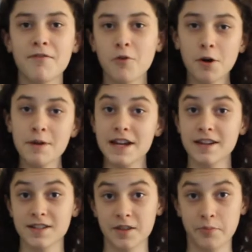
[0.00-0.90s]
before we
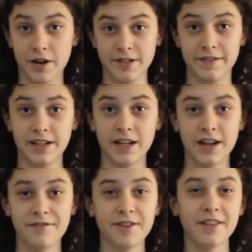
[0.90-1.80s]
get into the brunt of it,
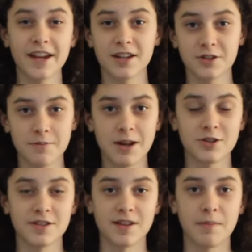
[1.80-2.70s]
I feel like I should
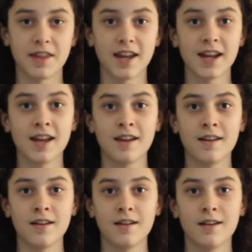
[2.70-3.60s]
mention something.
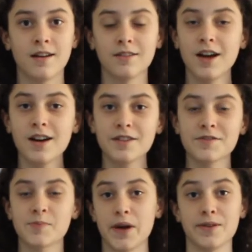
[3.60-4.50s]
A lot of
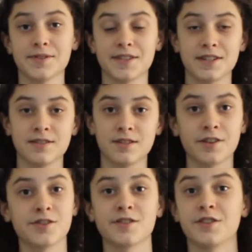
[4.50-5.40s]
spells in
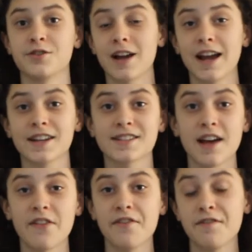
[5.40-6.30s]
Dungeons & Dragons
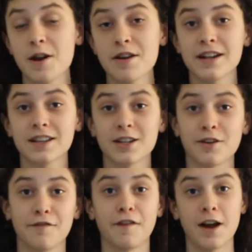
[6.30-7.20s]
have a very
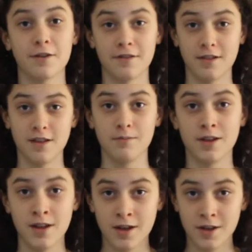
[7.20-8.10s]
clear fire theme,
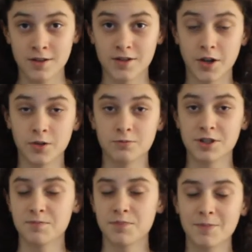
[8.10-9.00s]
so
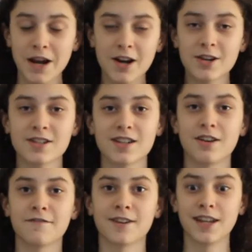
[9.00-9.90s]
just prepare
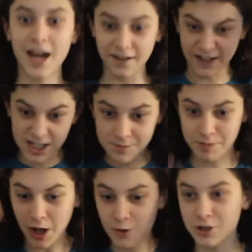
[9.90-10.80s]
yourself for a lot of
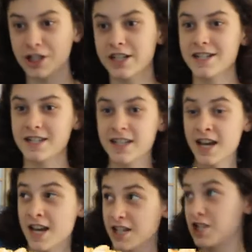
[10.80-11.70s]
explosions!
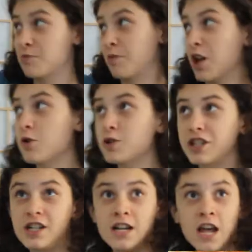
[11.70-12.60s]

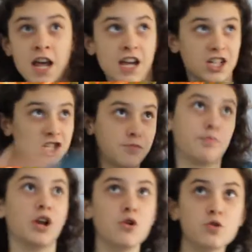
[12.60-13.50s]
Explosion!
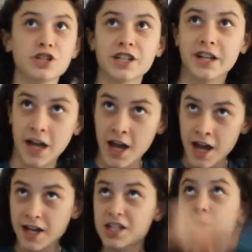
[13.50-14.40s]
Explosion!
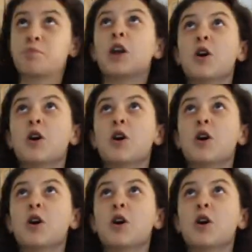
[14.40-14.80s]
Explosion!